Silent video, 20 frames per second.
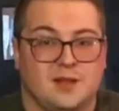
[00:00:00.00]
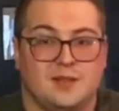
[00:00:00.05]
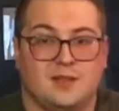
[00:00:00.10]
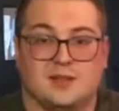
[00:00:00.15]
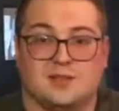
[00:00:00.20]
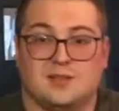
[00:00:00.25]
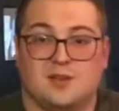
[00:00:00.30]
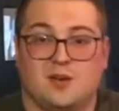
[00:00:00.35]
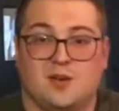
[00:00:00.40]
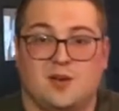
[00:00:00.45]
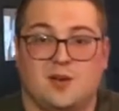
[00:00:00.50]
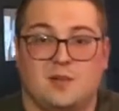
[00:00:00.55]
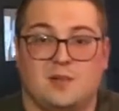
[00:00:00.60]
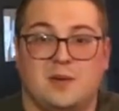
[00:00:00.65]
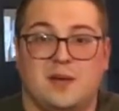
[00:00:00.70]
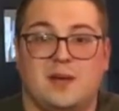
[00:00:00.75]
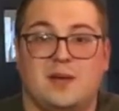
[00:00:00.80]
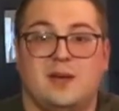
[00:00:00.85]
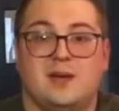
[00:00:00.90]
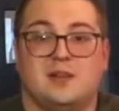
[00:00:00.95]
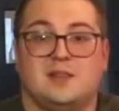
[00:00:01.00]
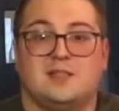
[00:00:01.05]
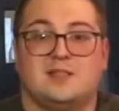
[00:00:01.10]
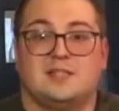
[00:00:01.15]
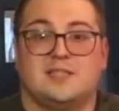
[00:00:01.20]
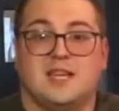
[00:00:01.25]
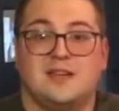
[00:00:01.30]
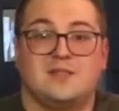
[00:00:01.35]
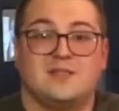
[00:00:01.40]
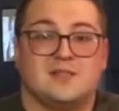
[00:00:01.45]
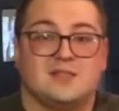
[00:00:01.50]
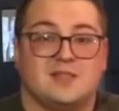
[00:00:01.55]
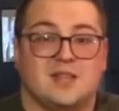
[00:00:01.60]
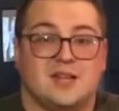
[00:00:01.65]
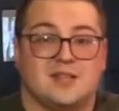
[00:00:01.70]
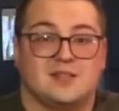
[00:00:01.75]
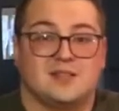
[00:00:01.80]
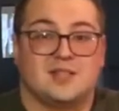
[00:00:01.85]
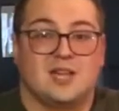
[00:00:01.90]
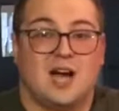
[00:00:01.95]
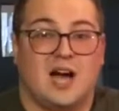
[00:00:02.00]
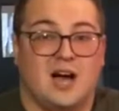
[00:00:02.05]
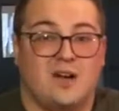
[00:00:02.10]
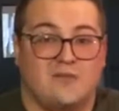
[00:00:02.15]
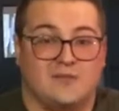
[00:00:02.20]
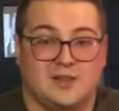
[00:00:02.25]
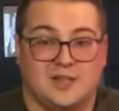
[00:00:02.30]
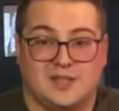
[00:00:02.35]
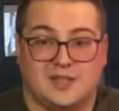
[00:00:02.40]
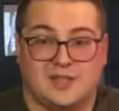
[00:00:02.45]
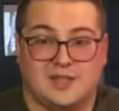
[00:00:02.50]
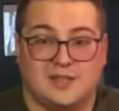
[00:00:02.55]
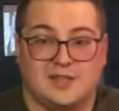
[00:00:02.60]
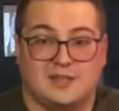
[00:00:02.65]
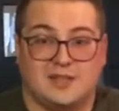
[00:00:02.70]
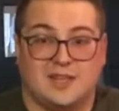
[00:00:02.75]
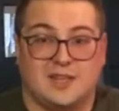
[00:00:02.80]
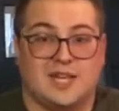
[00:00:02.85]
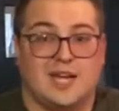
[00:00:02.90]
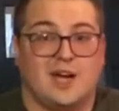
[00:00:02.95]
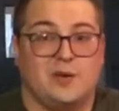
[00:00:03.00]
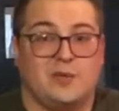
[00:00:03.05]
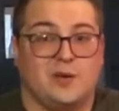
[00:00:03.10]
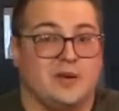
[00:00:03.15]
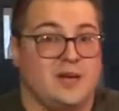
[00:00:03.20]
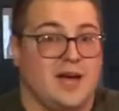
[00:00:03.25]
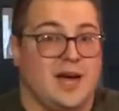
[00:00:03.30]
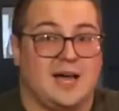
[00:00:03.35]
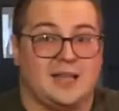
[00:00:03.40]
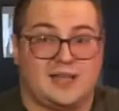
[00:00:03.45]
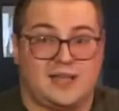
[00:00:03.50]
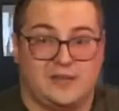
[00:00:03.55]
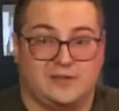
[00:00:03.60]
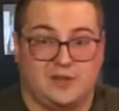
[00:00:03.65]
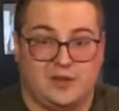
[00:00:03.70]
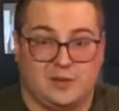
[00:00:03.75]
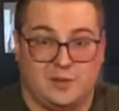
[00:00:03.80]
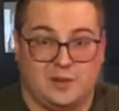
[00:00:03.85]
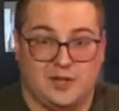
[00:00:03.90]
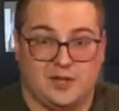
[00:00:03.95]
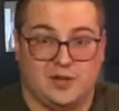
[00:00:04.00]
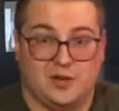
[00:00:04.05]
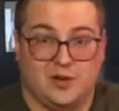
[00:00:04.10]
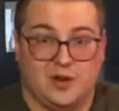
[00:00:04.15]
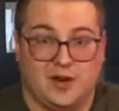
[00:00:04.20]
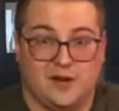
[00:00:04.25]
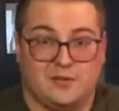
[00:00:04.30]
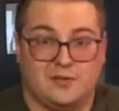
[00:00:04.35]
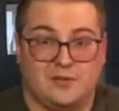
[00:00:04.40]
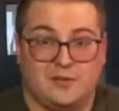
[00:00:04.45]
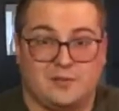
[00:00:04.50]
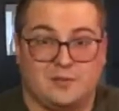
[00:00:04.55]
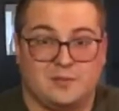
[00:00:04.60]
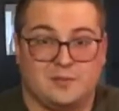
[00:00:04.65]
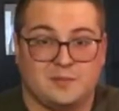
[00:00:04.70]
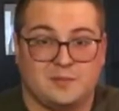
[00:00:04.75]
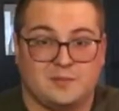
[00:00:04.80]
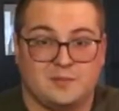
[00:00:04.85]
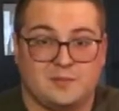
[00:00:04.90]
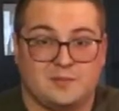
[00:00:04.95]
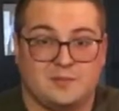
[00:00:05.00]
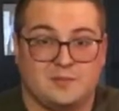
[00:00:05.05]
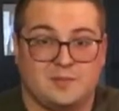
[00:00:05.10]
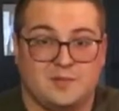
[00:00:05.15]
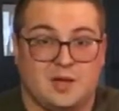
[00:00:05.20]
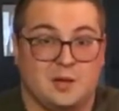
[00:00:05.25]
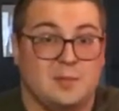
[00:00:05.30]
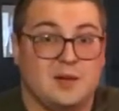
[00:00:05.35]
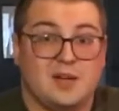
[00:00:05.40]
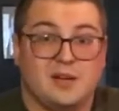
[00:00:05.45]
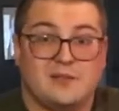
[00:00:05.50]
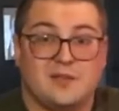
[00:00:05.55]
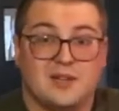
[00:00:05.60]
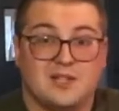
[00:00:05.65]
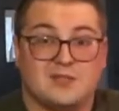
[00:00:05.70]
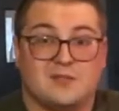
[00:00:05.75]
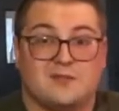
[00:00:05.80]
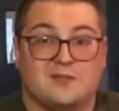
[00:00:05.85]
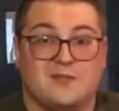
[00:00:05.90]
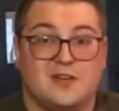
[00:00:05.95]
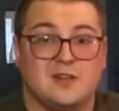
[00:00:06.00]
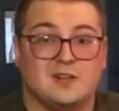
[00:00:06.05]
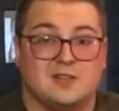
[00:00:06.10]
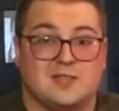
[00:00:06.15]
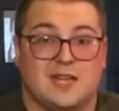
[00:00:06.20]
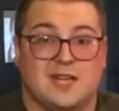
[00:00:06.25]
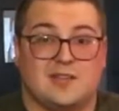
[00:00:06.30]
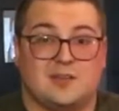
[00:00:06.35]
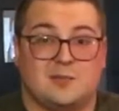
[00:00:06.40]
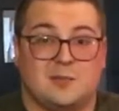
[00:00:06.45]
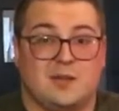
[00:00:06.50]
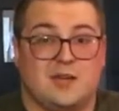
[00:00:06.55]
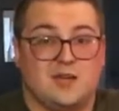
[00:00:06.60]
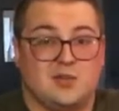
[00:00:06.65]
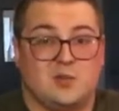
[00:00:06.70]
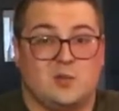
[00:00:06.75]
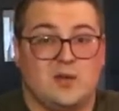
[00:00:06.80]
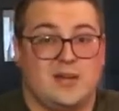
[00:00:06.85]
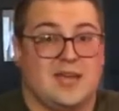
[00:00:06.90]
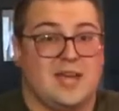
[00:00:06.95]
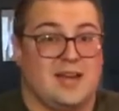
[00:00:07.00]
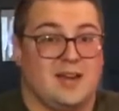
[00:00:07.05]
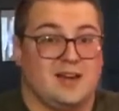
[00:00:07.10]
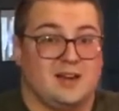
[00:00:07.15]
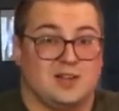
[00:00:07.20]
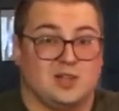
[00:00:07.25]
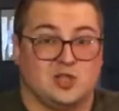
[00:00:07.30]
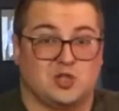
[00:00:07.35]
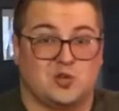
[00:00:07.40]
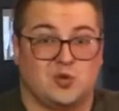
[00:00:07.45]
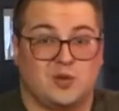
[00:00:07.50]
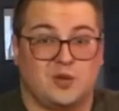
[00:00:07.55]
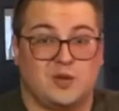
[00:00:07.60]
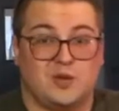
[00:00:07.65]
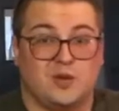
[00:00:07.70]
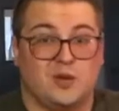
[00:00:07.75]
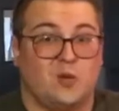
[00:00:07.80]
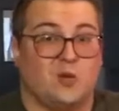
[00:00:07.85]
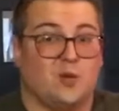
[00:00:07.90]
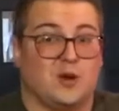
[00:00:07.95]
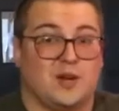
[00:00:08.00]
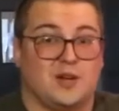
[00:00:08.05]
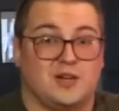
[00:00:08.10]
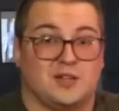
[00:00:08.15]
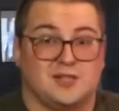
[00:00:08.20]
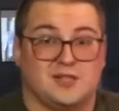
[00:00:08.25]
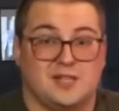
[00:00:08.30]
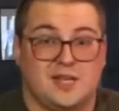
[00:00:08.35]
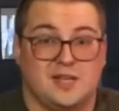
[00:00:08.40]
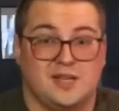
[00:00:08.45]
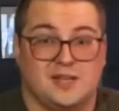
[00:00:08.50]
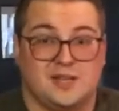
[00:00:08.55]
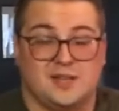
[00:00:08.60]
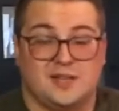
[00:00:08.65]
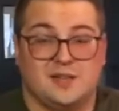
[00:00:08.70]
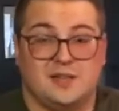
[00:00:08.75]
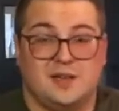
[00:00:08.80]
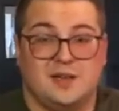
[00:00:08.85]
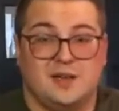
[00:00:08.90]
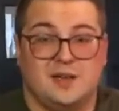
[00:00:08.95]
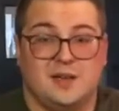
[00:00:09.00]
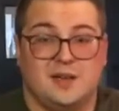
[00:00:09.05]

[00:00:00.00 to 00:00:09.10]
In the psalm, David states confidently that God would not leave him in the grave. Now, many of us fear death because we cannot control it or understand it.